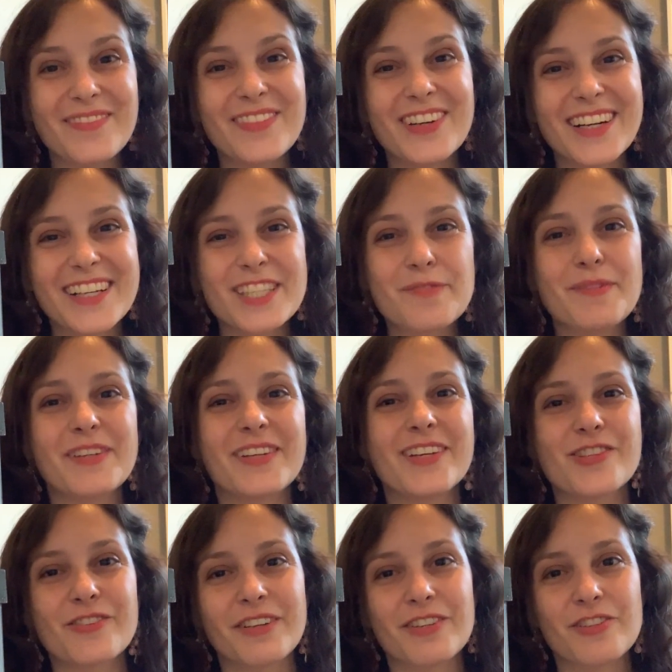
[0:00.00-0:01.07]
More
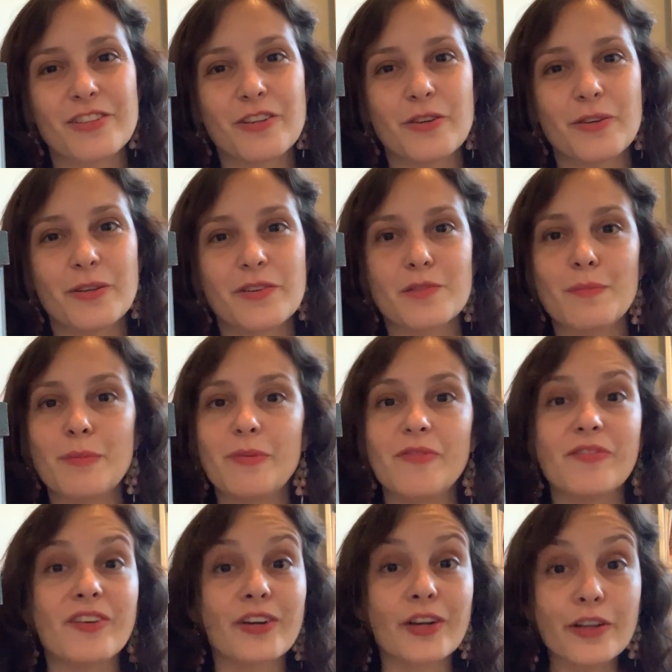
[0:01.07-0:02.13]
experienced tarantula owners may be
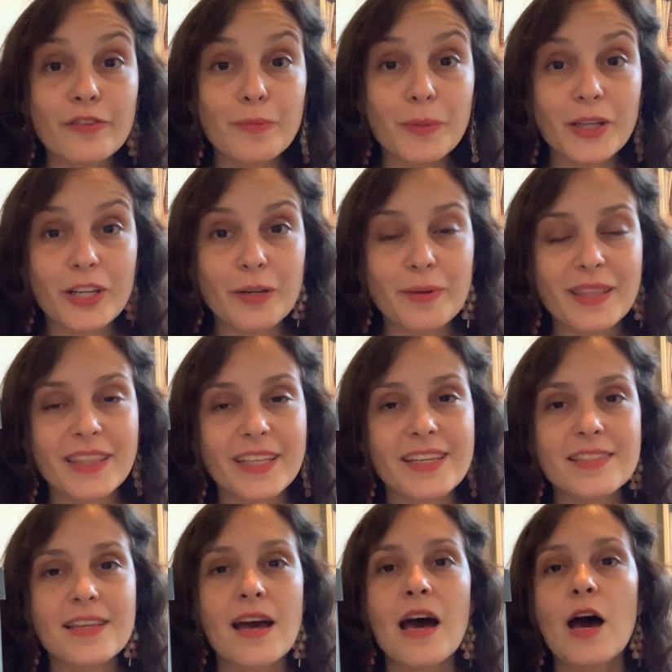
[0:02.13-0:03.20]
very familiar with this,